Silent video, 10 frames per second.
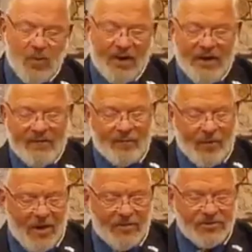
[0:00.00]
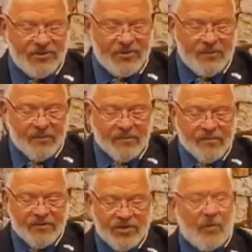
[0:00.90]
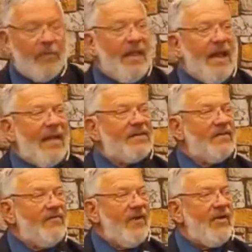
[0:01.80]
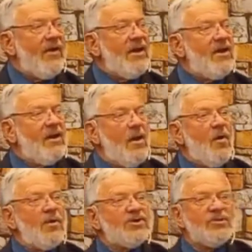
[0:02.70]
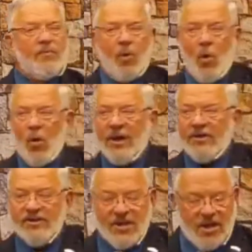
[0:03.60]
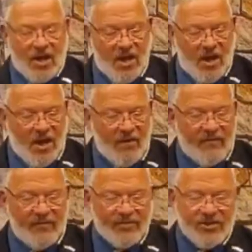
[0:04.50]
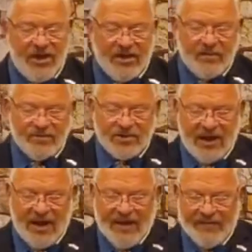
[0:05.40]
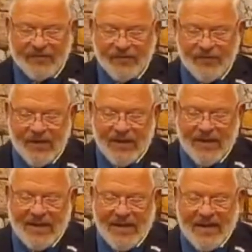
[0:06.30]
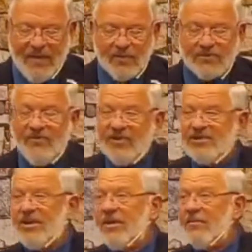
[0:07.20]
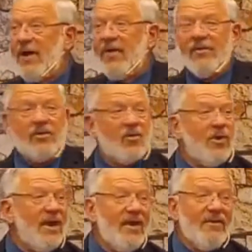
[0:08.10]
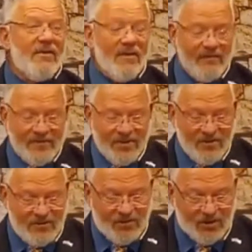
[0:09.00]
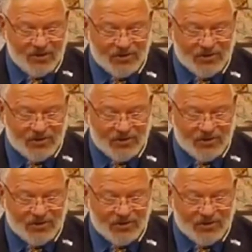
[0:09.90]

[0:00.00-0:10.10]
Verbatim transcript: I have promised you." So at the very lowest point of Jacob's life, he was visited by the creator of the universe.